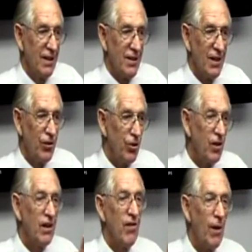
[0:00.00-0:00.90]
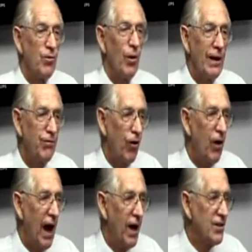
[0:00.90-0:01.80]
So you give up 24
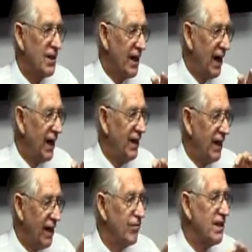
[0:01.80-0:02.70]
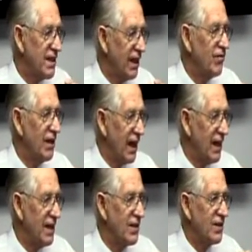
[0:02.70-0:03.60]
hours a day, every 7
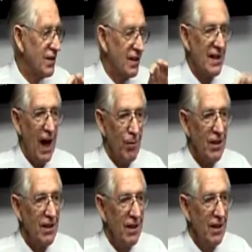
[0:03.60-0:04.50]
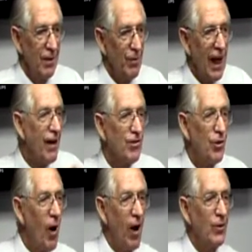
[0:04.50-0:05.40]
days Sabbath, but after a
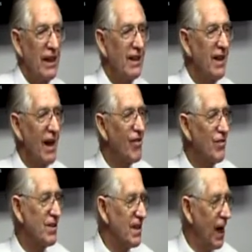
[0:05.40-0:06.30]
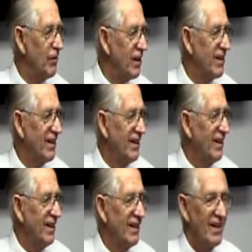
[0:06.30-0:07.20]
while we get to love the Sabbath,
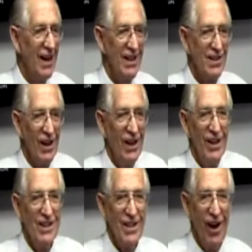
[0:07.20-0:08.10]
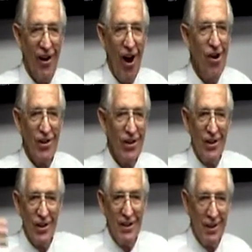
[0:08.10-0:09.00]
right? So it's no
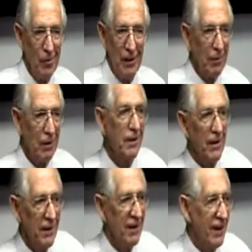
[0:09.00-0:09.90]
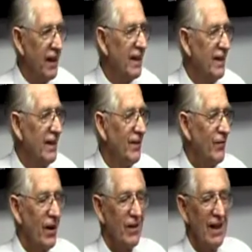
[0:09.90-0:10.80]
longer a big burden, right?
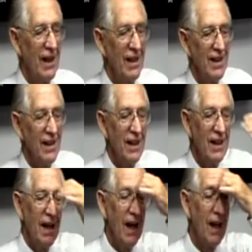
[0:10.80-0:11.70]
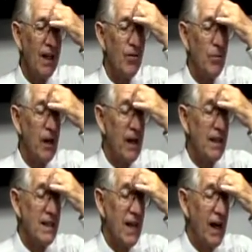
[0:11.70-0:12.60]
Okay, then unleavened bread
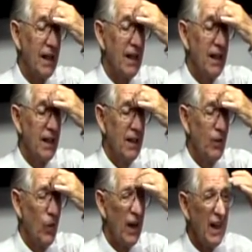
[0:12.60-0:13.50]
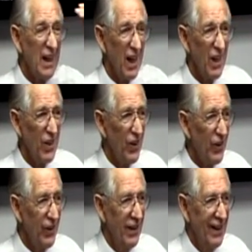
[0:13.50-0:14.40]
is like, what I gotta
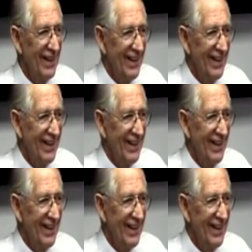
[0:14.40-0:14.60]
do?